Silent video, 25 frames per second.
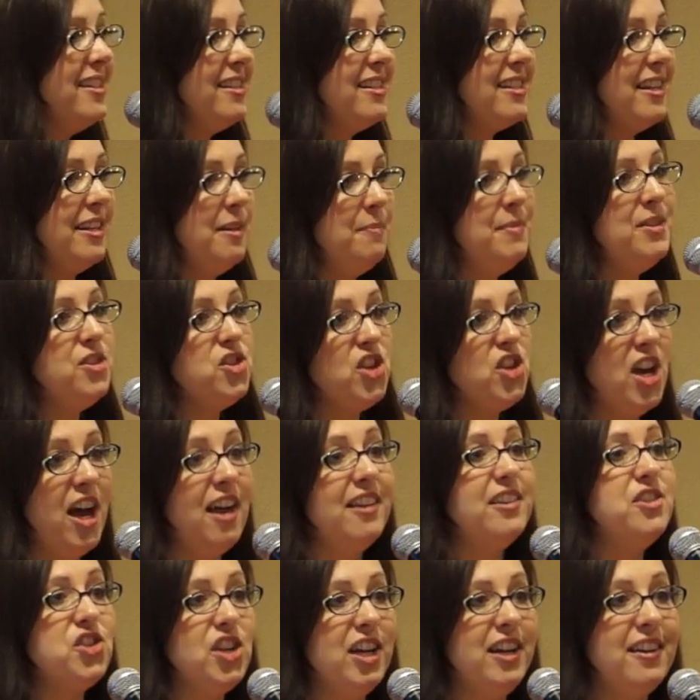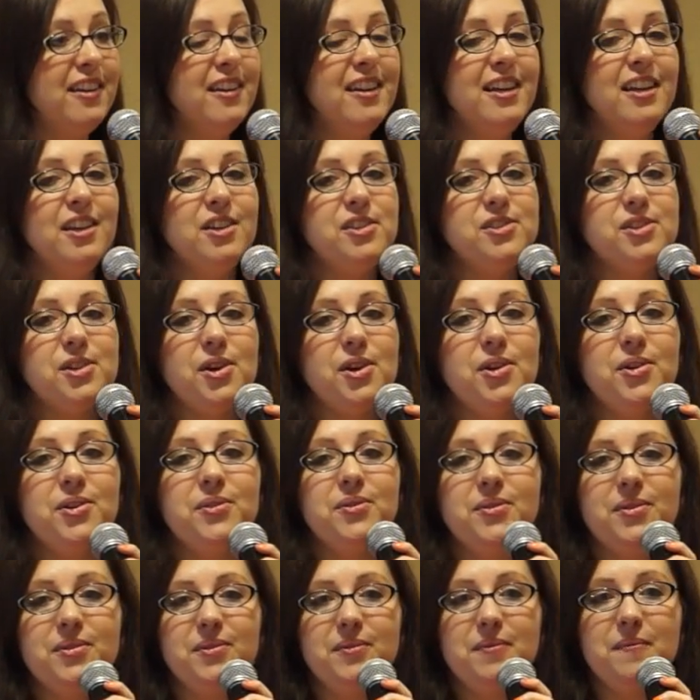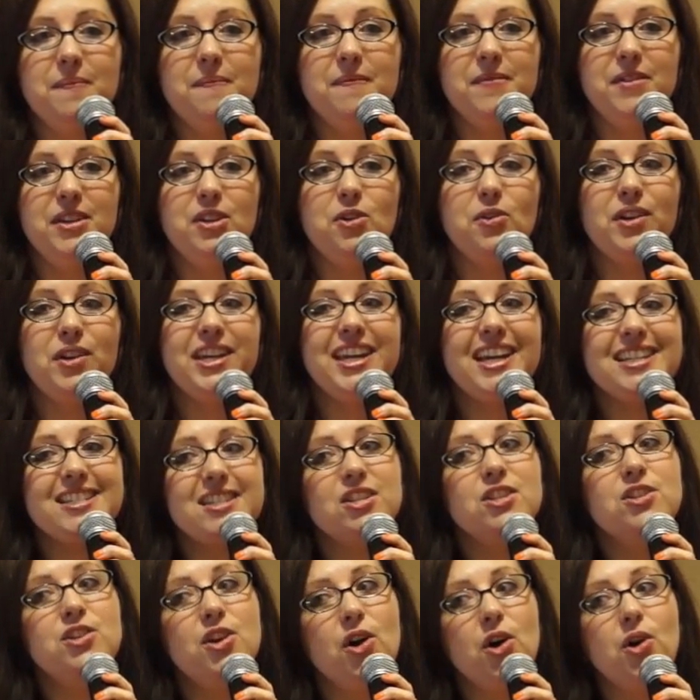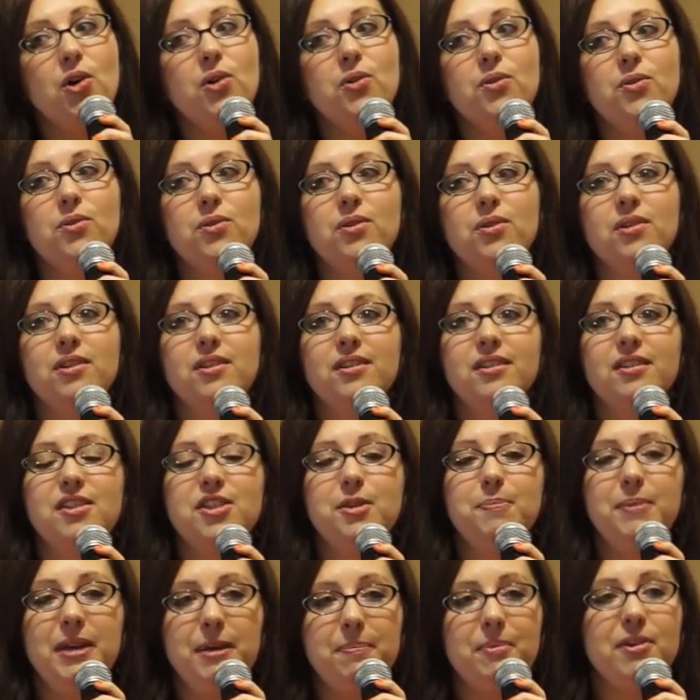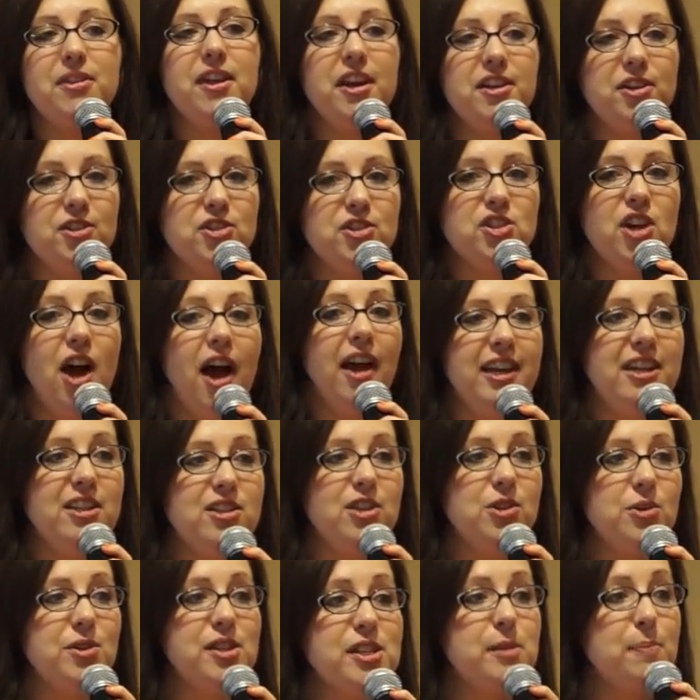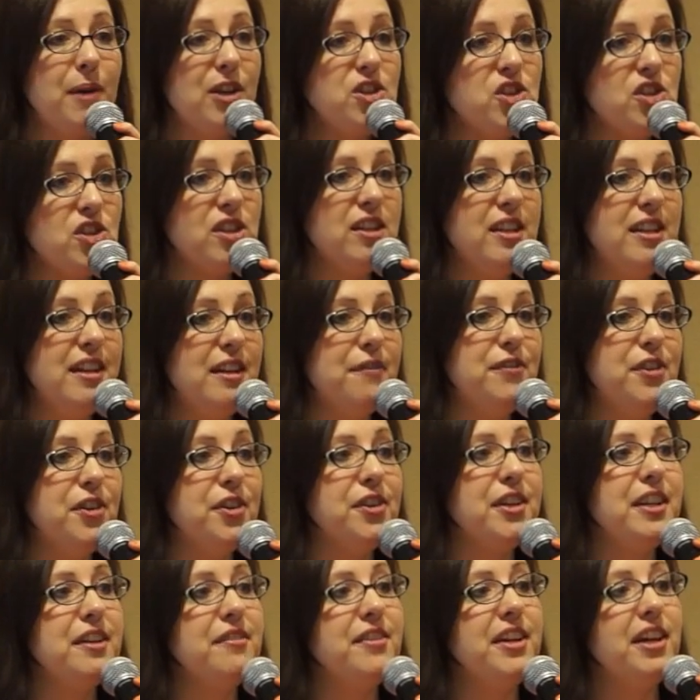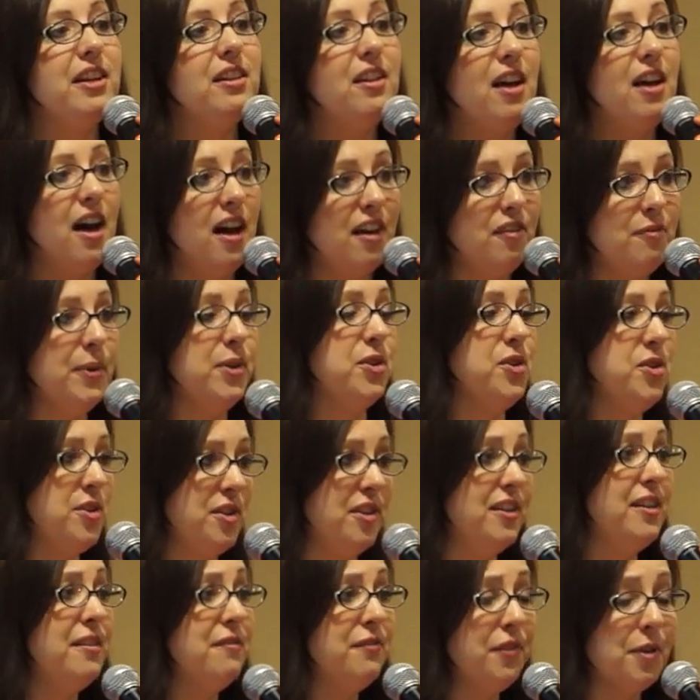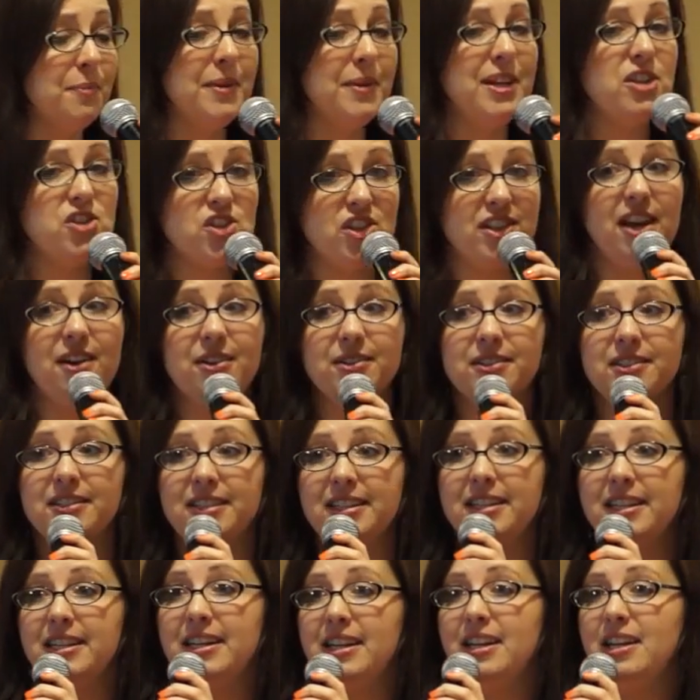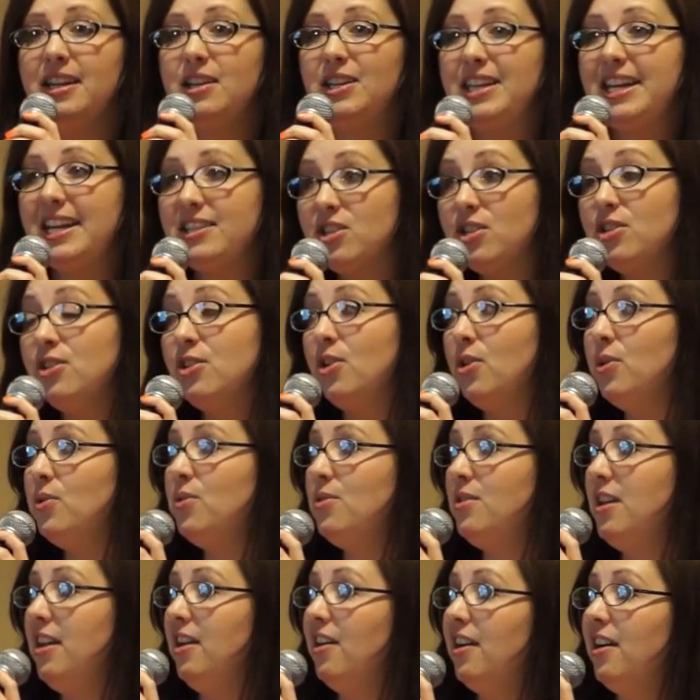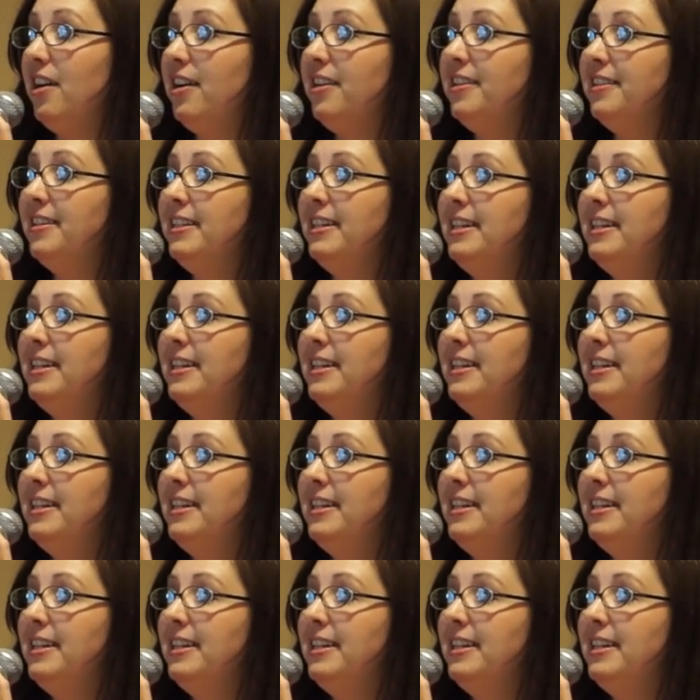It's going to be challenging. So, get to know the people that you're talking to, especially if you're giving a lot of personal information out. Get to know who they are.